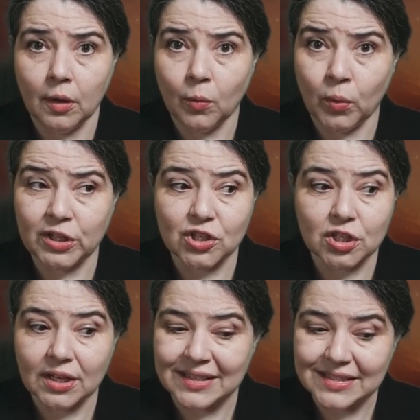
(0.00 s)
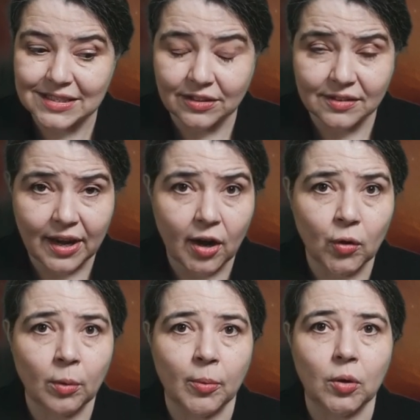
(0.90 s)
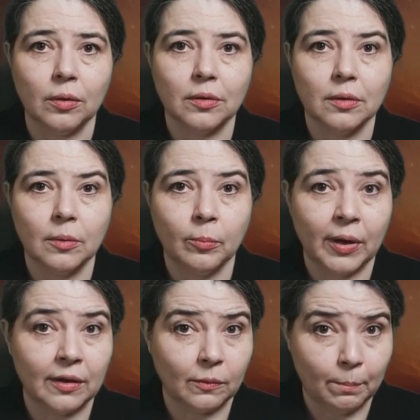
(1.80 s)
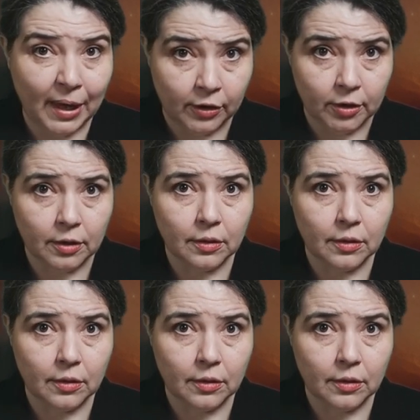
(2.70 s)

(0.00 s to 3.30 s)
which is still terrible, but it's better.